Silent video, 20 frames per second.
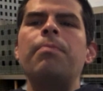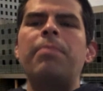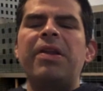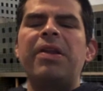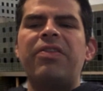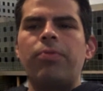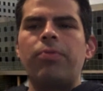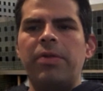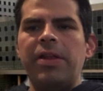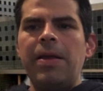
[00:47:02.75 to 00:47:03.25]
but
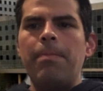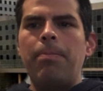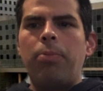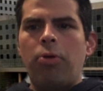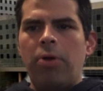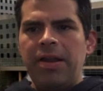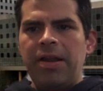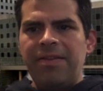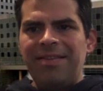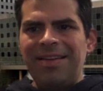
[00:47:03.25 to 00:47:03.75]
it's really
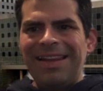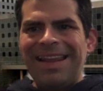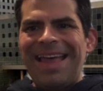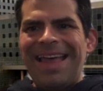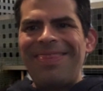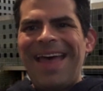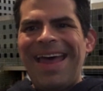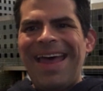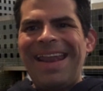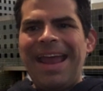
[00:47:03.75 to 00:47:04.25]
important to
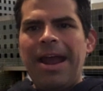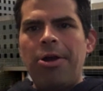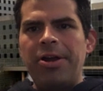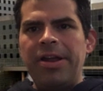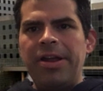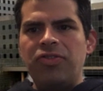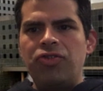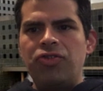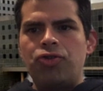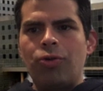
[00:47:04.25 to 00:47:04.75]
let that
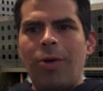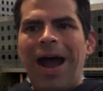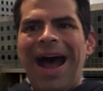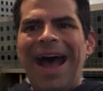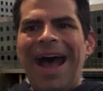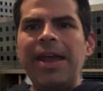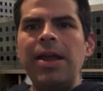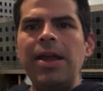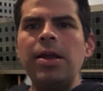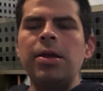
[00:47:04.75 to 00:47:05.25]
area
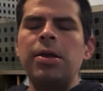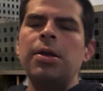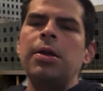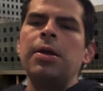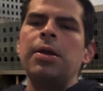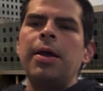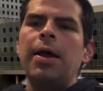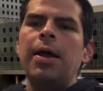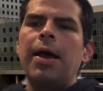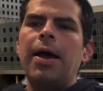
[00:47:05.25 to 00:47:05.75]
dry
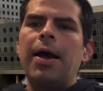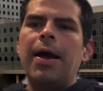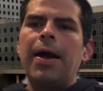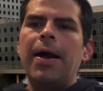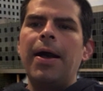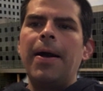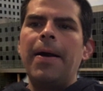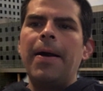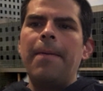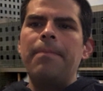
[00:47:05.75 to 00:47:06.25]

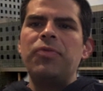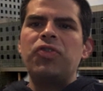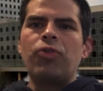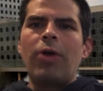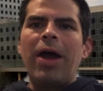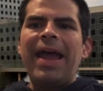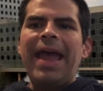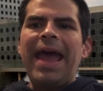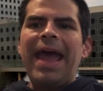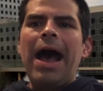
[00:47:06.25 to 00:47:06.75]

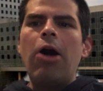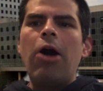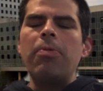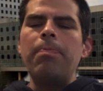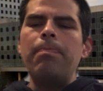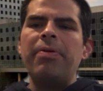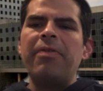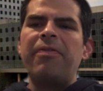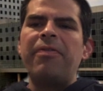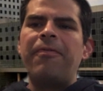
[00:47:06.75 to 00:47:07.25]

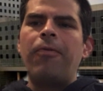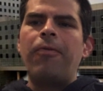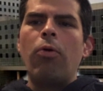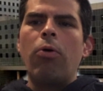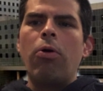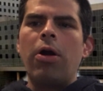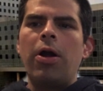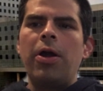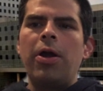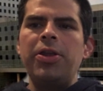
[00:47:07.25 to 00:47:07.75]
out
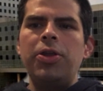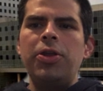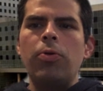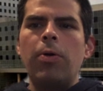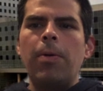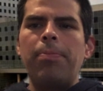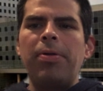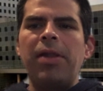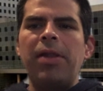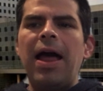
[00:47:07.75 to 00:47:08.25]
before
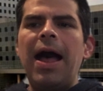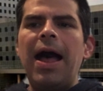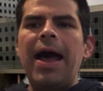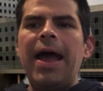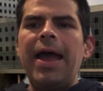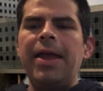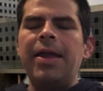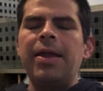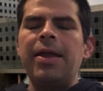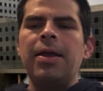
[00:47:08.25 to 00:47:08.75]
you
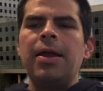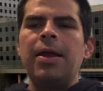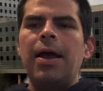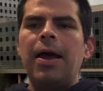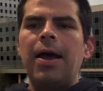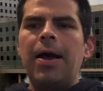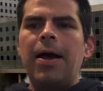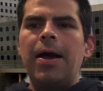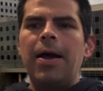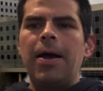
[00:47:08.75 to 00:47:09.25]
apply
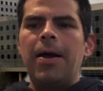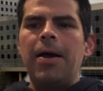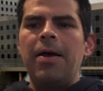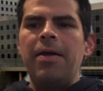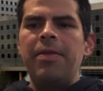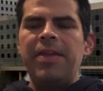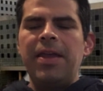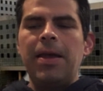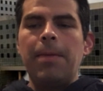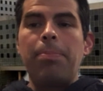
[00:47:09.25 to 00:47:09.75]

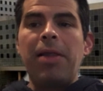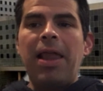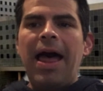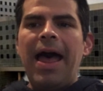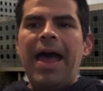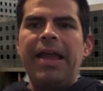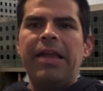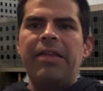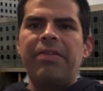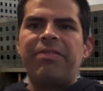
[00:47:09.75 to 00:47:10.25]
the
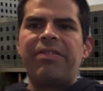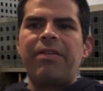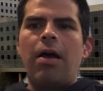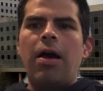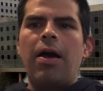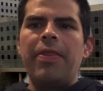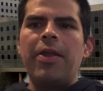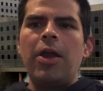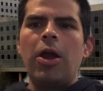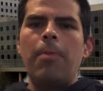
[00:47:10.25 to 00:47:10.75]
appliance
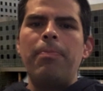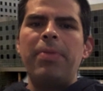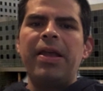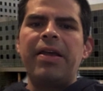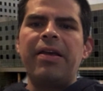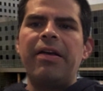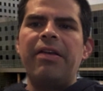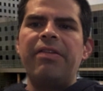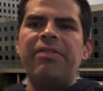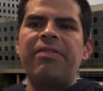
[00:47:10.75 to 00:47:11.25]
on there,
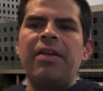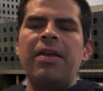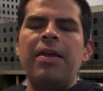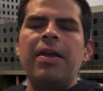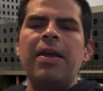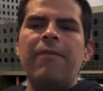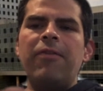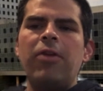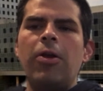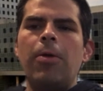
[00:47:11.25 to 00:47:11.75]
because
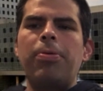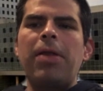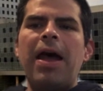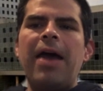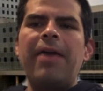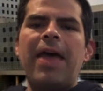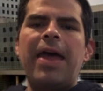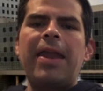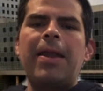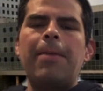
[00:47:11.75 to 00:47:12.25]
if you
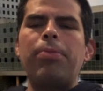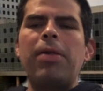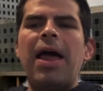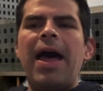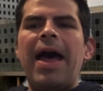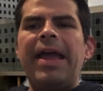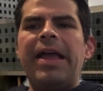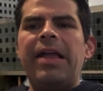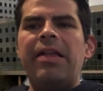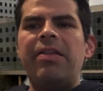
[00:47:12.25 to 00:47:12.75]
apply that
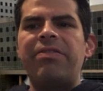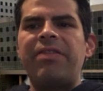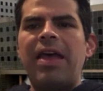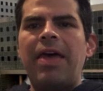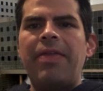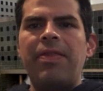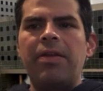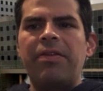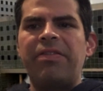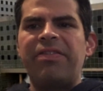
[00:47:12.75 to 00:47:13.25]
appliance
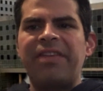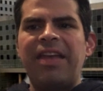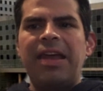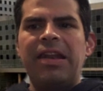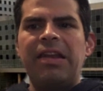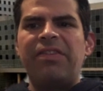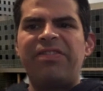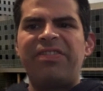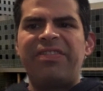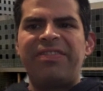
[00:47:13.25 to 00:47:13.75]
and the
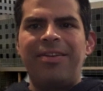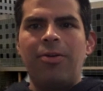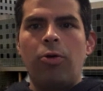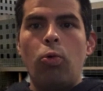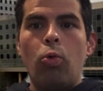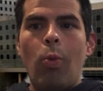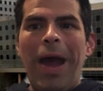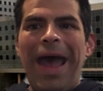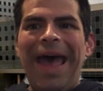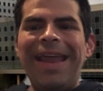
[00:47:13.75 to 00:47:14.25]
skin is
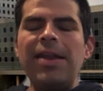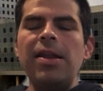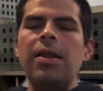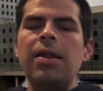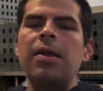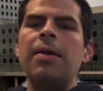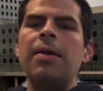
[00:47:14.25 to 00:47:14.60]
still wet,